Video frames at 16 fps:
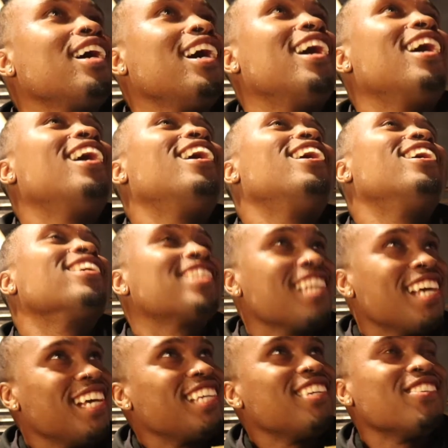you. Ah,
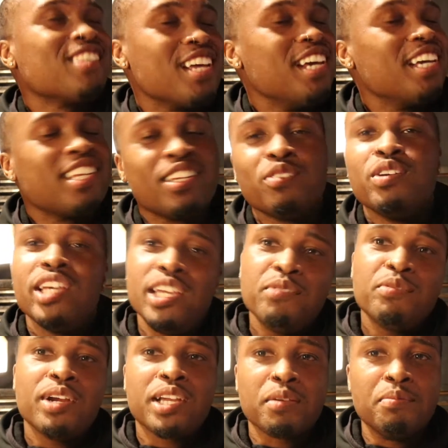thank you, thank you.
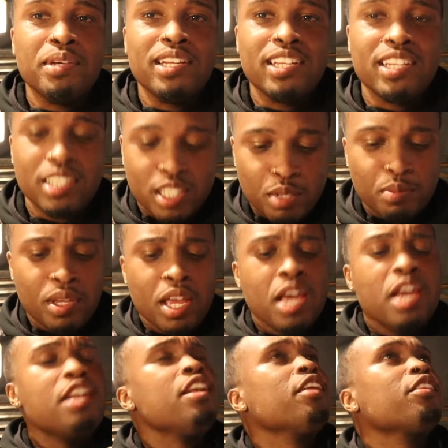He recommended it to me.
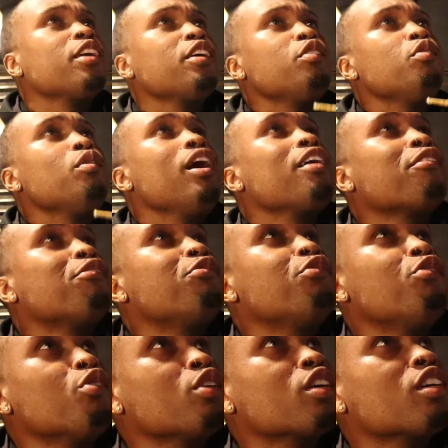Another thing, you got a
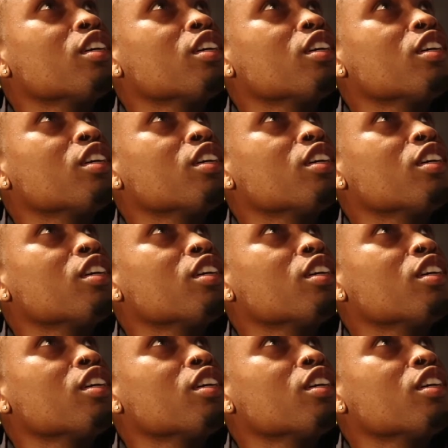fork.